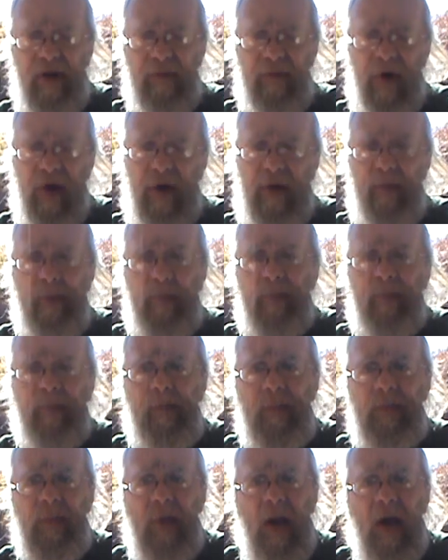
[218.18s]
of a,
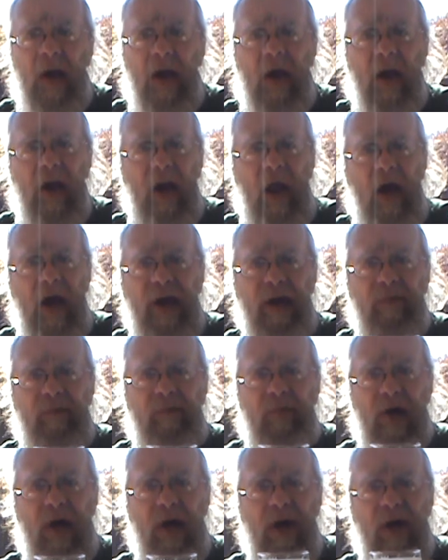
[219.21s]
a light
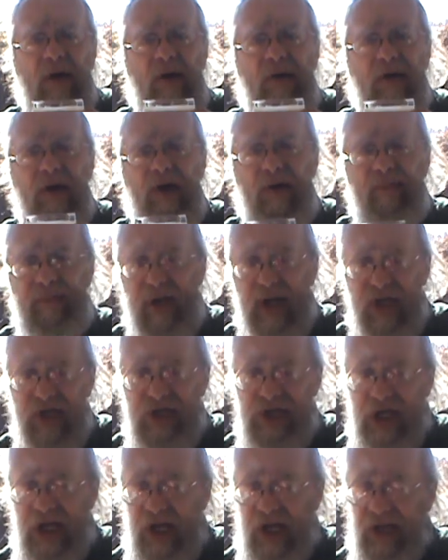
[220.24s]
brown, a
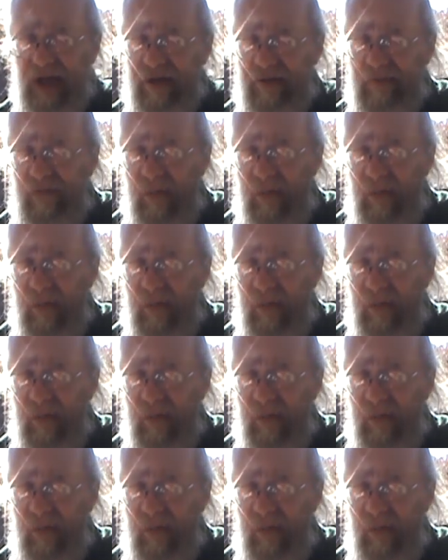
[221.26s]
beige head.